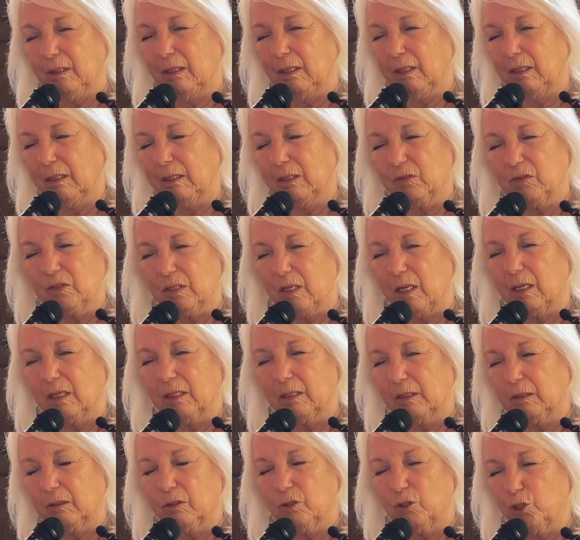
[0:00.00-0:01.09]
And it's not
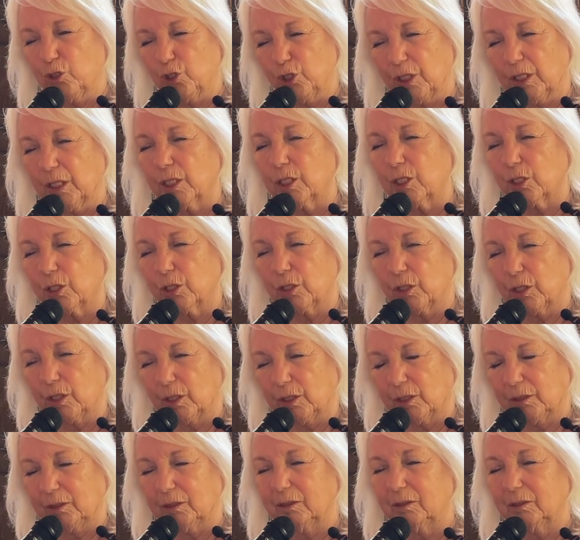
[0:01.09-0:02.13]
a gender,